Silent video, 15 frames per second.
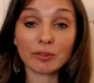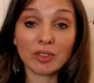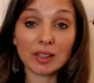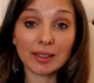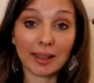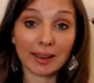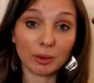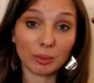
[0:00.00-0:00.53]
of the
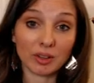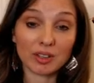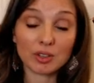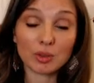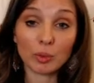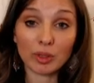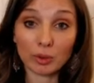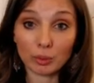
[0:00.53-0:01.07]
language
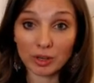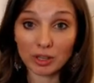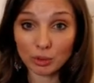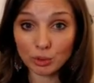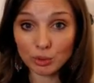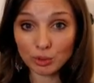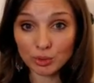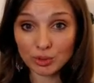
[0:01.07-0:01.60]
that we
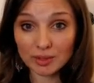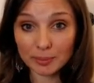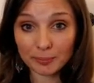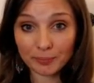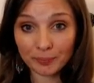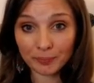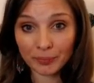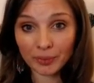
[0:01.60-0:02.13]
use.
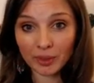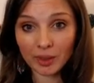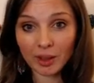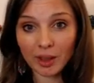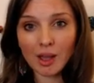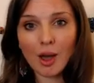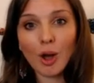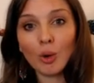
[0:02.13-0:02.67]

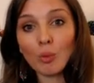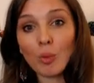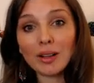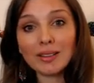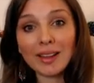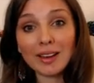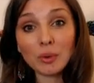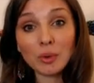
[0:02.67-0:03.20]

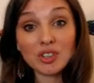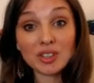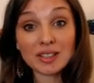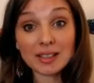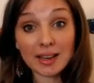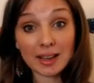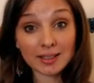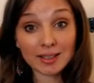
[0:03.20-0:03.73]
While language is
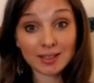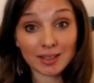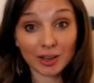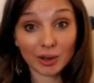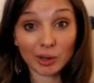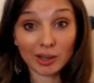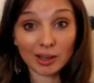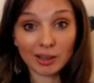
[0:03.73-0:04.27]

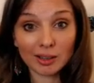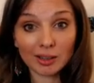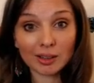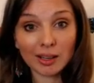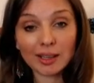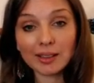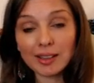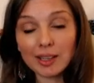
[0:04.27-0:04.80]
necessary
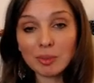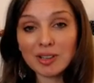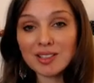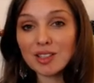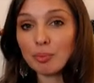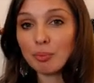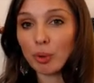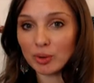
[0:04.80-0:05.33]
it limits
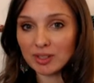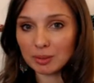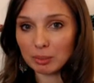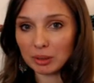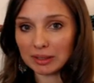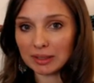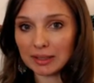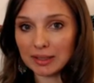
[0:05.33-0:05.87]
the
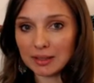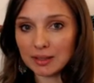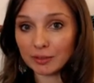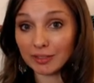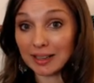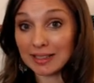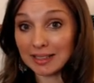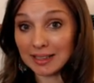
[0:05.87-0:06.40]
possibilities
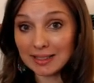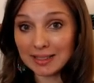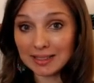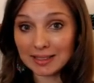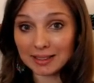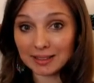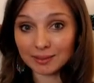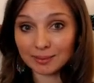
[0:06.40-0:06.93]
of
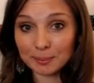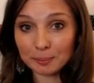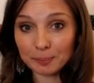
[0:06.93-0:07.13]
identity.